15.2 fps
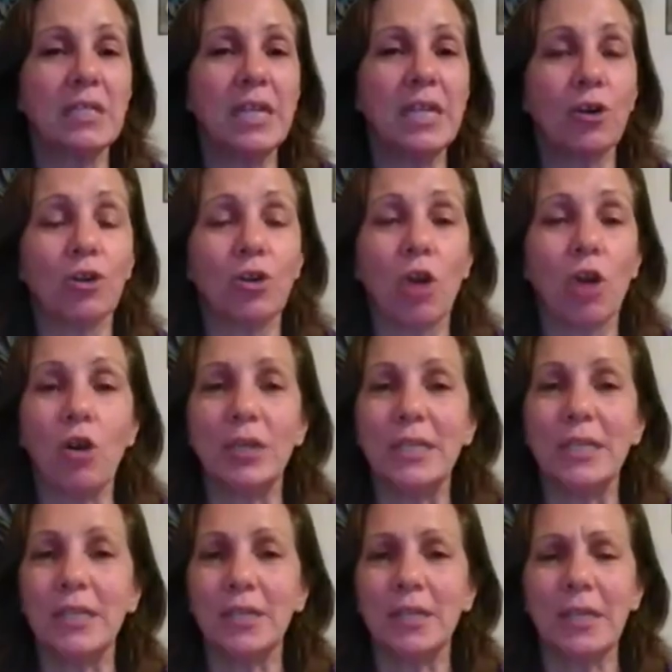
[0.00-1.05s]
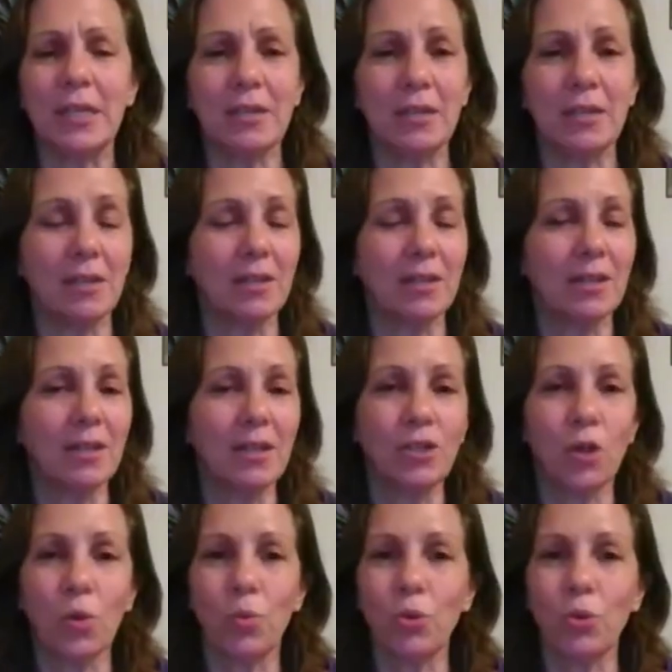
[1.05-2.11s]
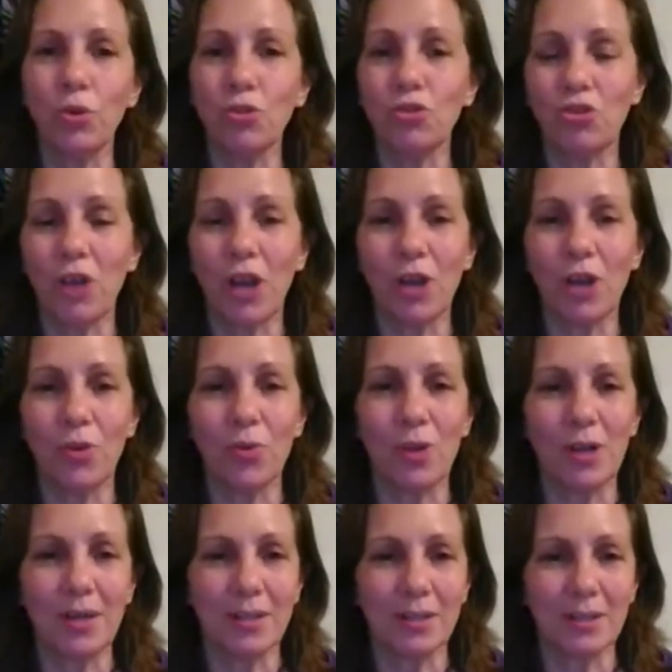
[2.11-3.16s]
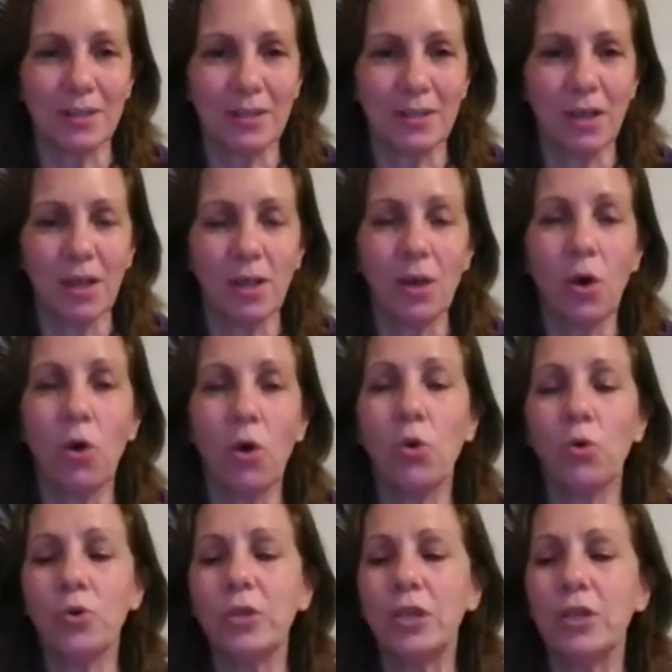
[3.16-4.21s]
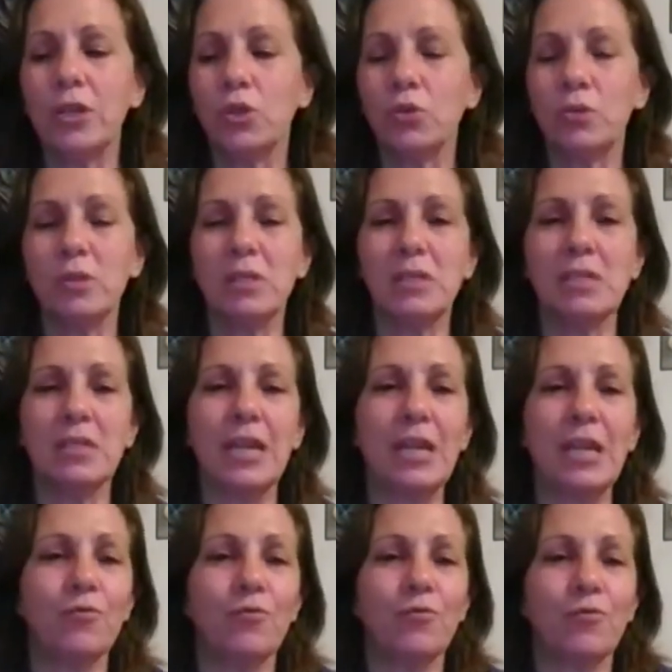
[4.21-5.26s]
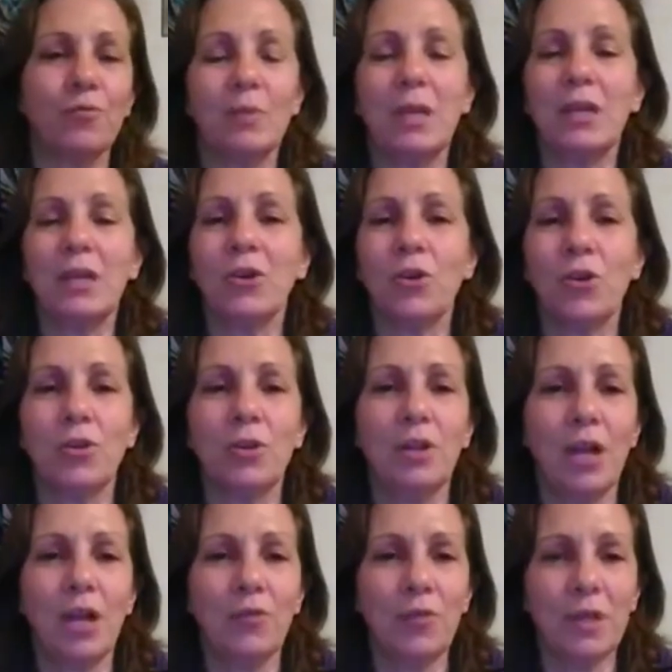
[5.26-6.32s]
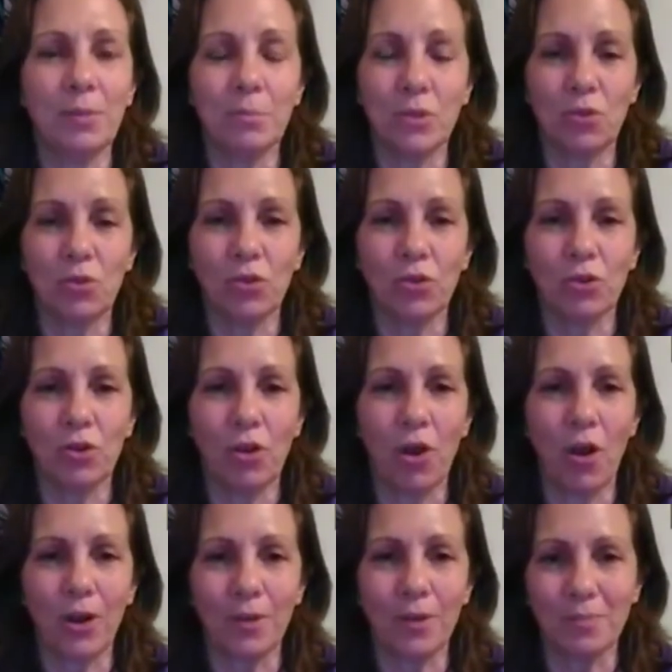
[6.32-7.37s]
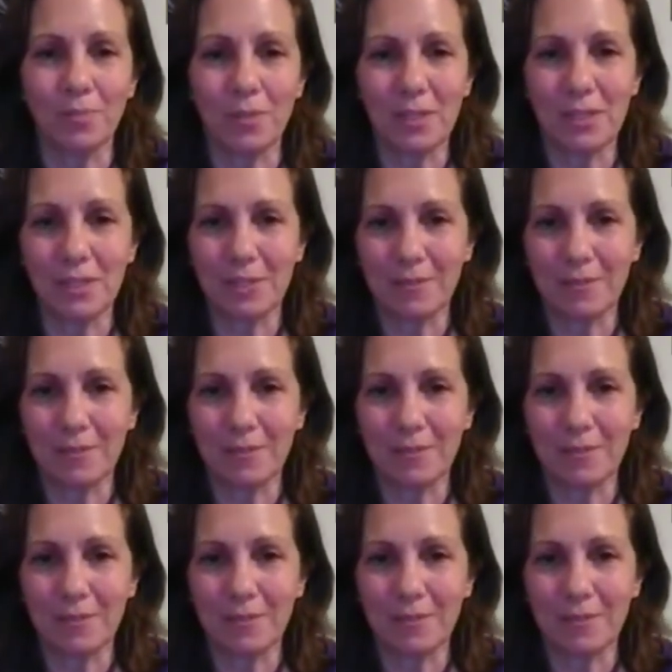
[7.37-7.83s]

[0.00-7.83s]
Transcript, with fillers: there guardianing your root chakra, holding you safe in her loving maternal arms.